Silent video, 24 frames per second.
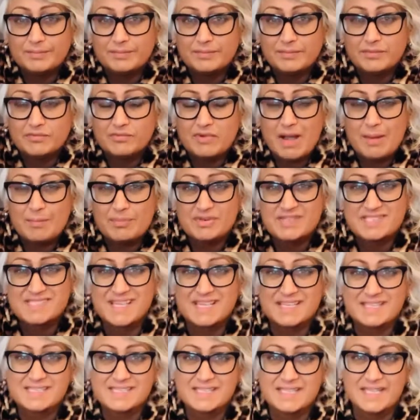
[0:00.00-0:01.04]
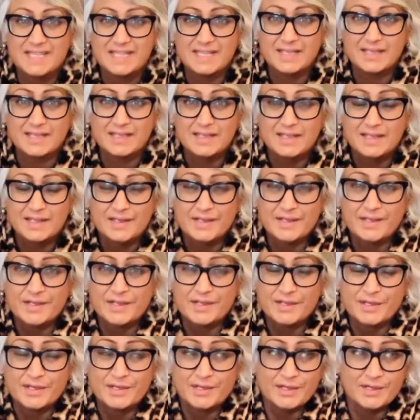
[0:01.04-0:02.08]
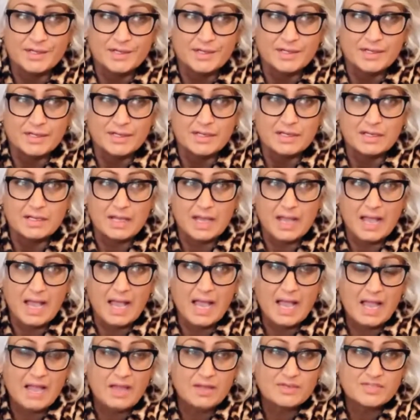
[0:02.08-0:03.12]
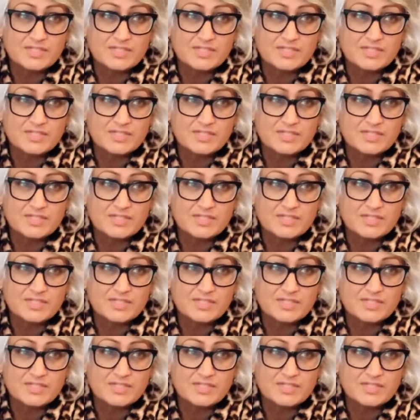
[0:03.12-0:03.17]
representing how